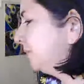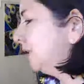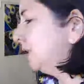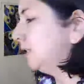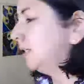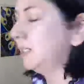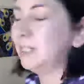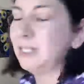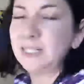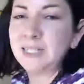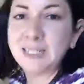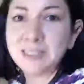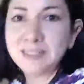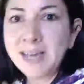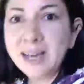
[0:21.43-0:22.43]
And
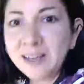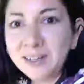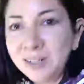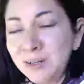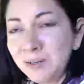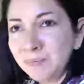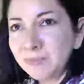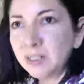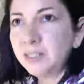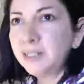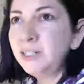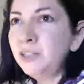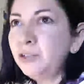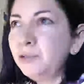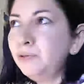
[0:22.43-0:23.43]
yeah, I
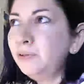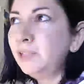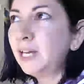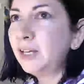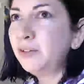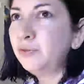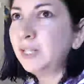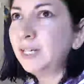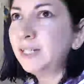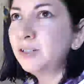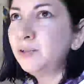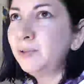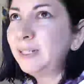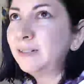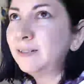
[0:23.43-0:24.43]
didn't do live last
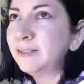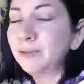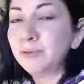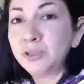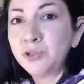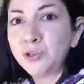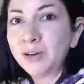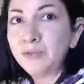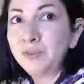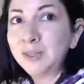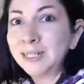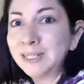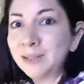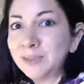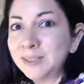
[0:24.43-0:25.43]
week because I was traveling.
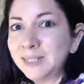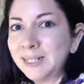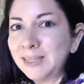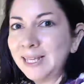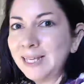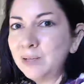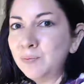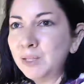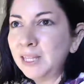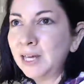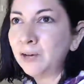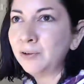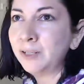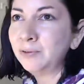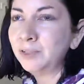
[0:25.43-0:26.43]
I was at Lake
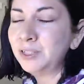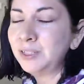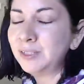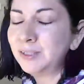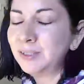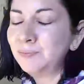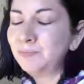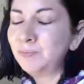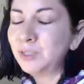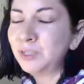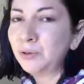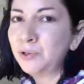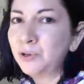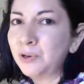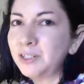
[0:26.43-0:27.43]
Malawi, which is so
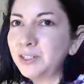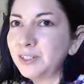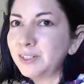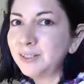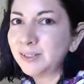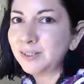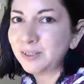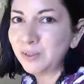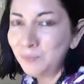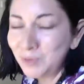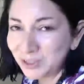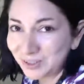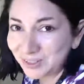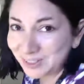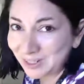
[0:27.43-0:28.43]
gorgeous. It's
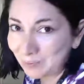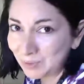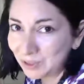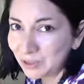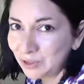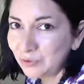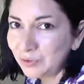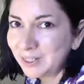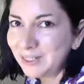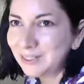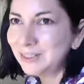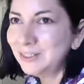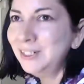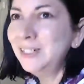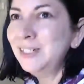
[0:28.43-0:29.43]
almost summer over here,
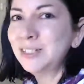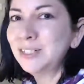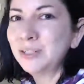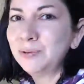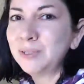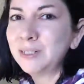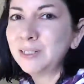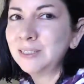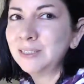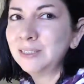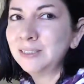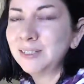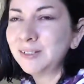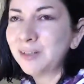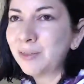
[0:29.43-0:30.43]
so we're in
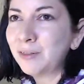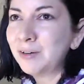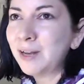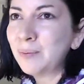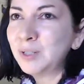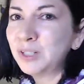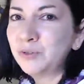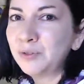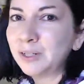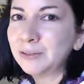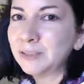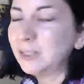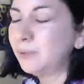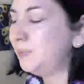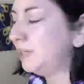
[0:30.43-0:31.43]
the southern hemisphere.
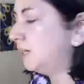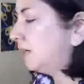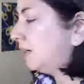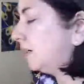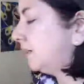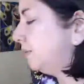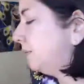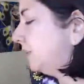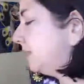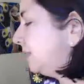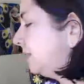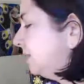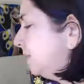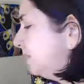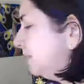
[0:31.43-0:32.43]
It's a bit hot, but it's
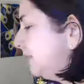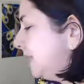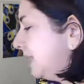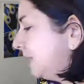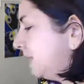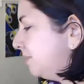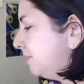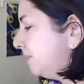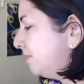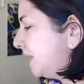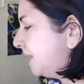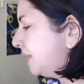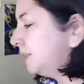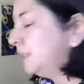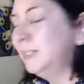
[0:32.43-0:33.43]
been getting a bit
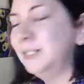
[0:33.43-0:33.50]
better.